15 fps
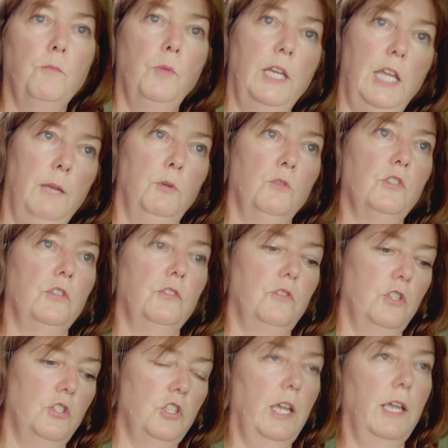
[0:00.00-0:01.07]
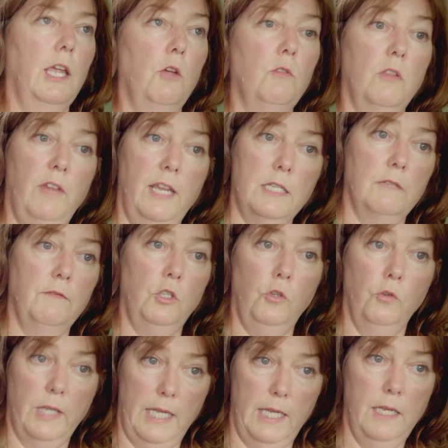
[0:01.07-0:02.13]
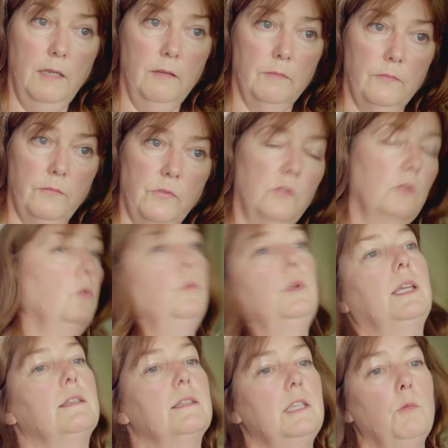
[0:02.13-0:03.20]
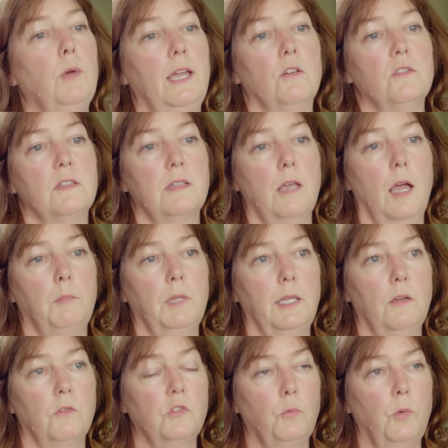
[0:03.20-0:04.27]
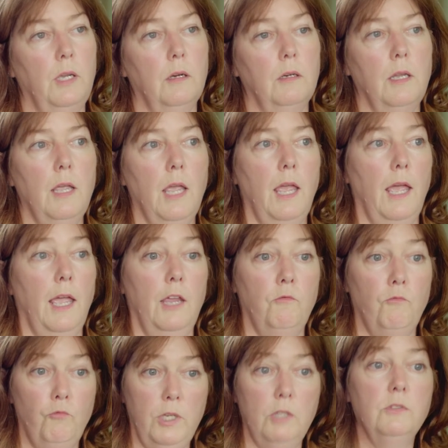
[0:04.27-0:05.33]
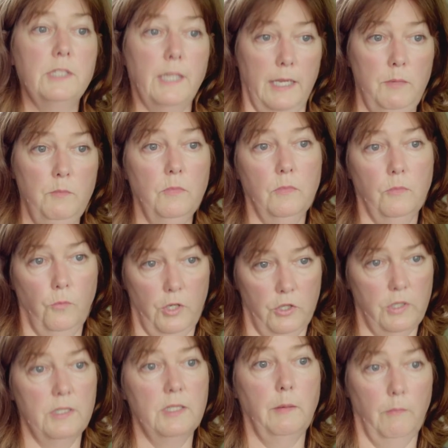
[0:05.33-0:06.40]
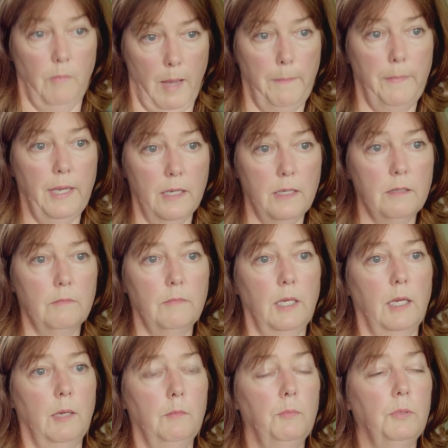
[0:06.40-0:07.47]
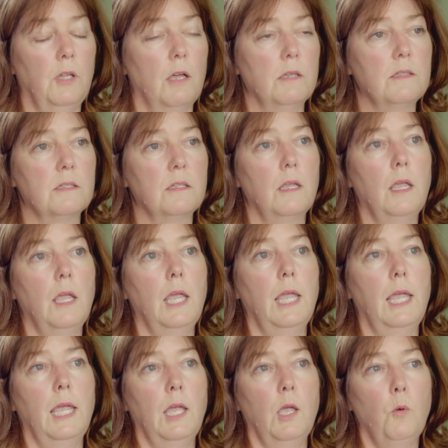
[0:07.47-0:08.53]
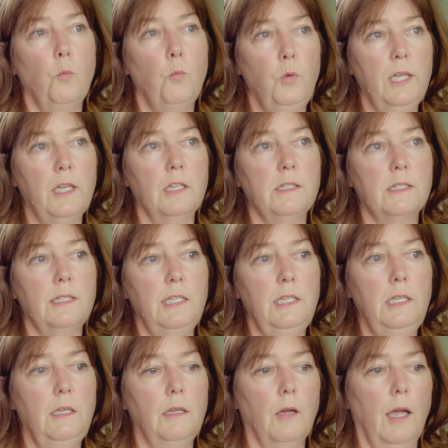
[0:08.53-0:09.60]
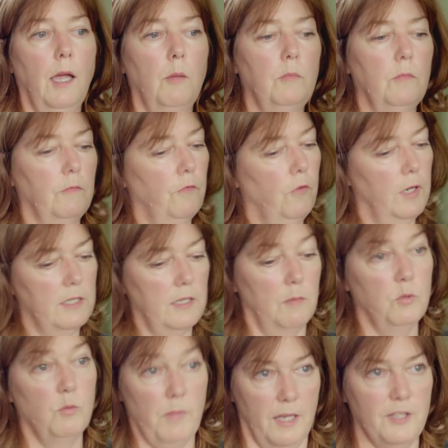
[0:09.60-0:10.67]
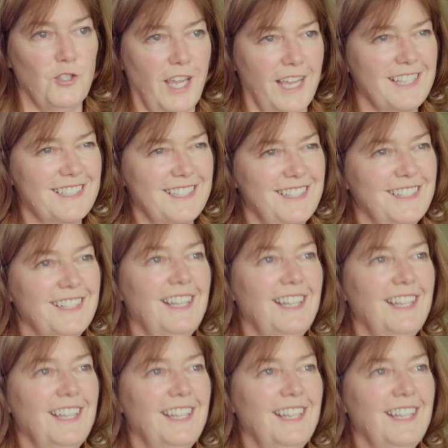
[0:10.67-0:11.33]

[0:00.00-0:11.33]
We're able to check out the rest of the UK, so we can see what else is happening elsewhere in real time, which is a big plus. We can see, for example, Manchester.